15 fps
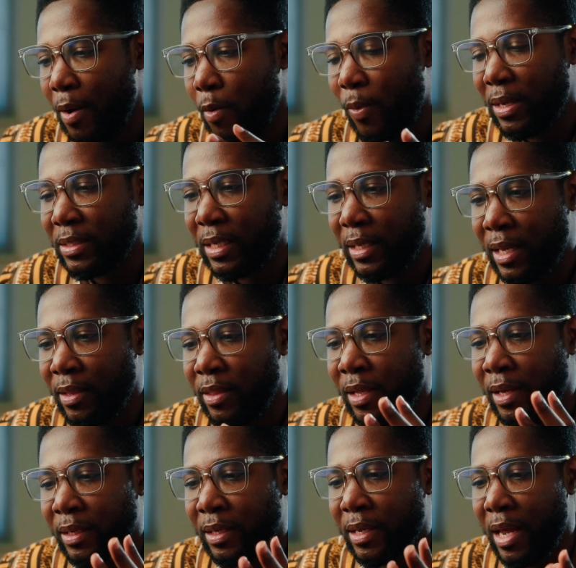Once again,
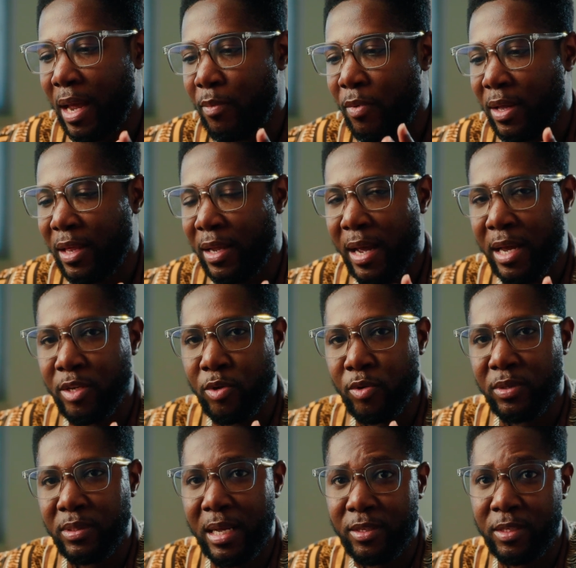the camera that I
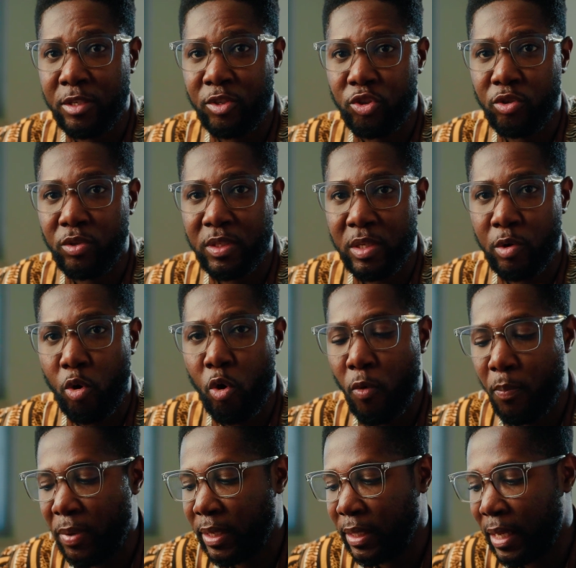use doesn't shoot in
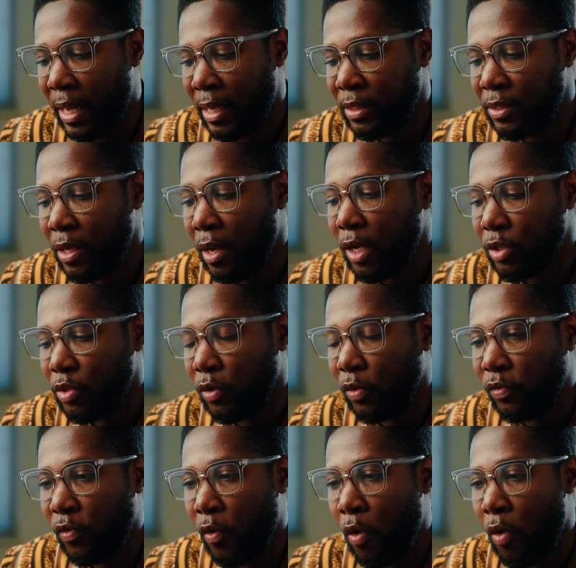open gate.
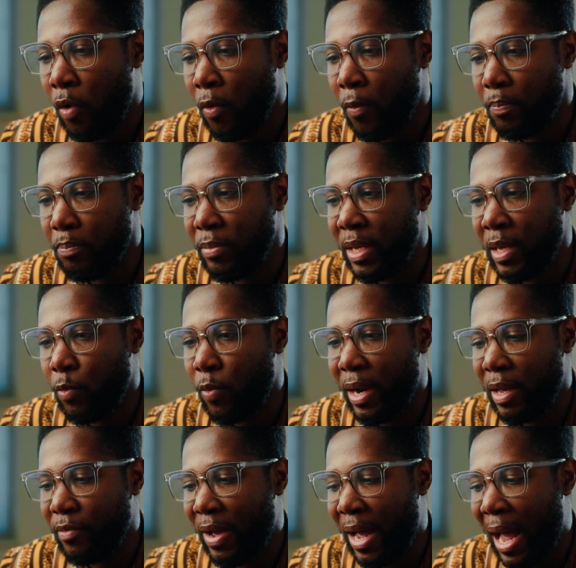So for me,
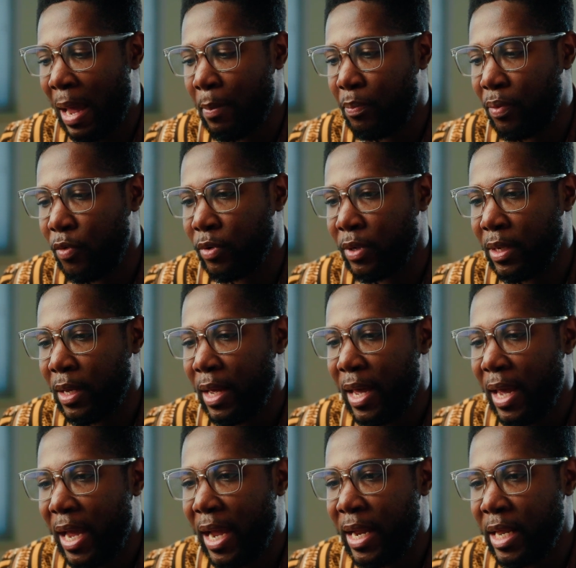whenever I put
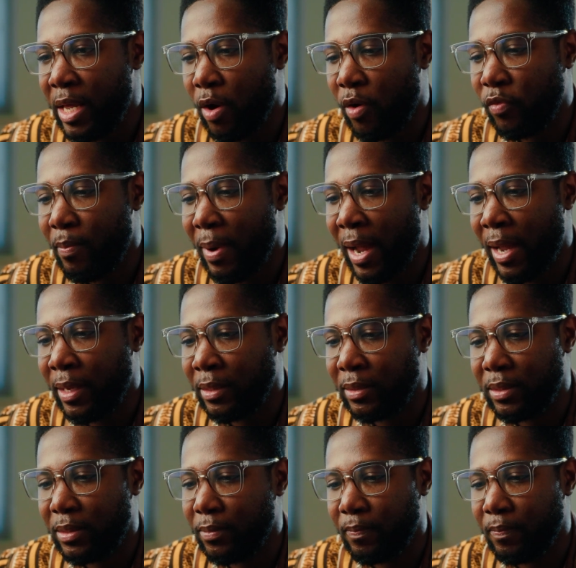any of my